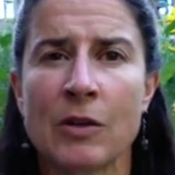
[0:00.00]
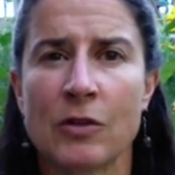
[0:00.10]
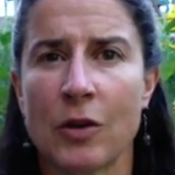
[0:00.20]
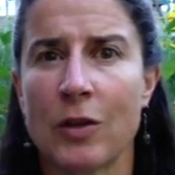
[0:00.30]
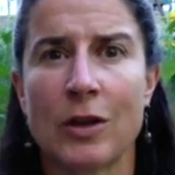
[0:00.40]

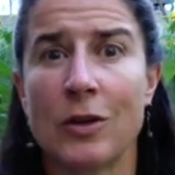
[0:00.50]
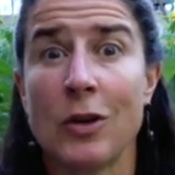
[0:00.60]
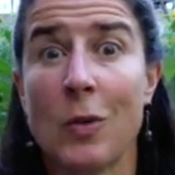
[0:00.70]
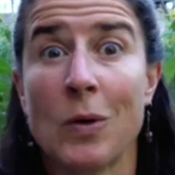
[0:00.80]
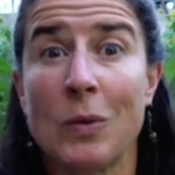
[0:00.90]
so that
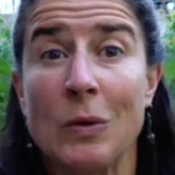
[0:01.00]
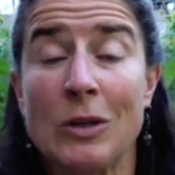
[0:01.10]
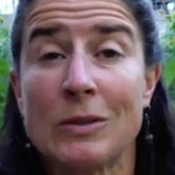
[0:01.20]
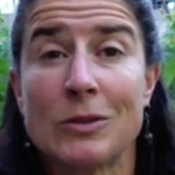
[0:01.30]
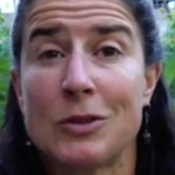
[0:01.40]
no one
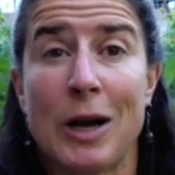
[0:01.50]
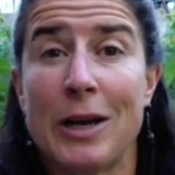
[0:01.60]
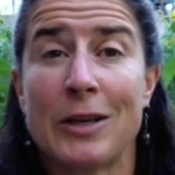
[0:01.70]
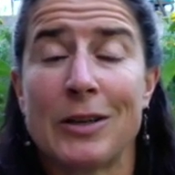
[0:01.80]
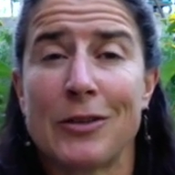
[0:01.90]
will try
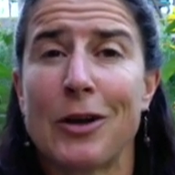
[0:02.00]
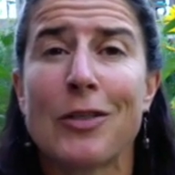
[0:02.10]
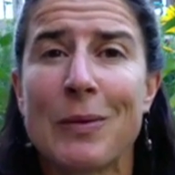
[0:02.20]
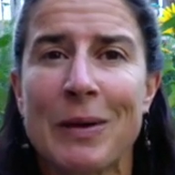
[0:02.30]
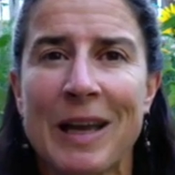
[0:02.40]
to
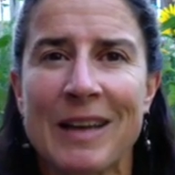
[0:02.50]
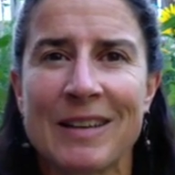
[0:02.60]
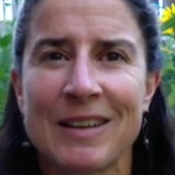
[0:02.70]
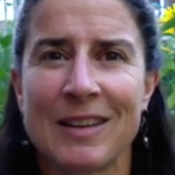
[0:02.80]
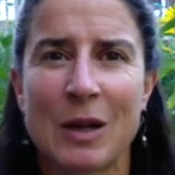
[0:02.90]
assault them
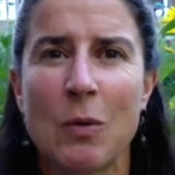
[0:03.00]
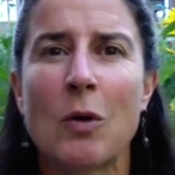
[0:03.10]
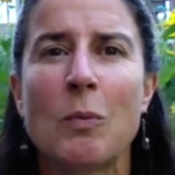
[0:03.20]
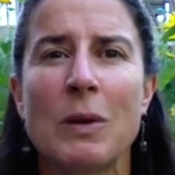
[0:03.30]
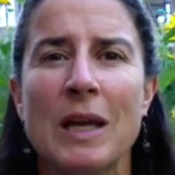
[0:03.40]
again, that they
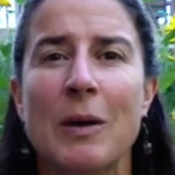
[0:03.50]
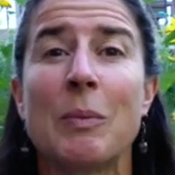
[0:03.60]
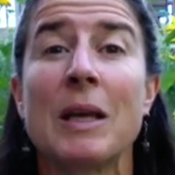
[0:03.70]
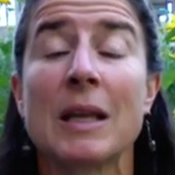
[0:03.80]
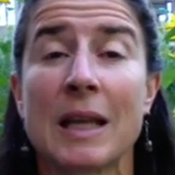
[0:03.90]
won't be
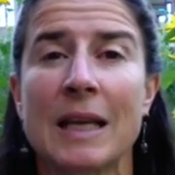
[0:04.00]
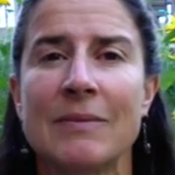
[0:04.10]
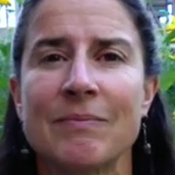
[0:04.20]
appealing.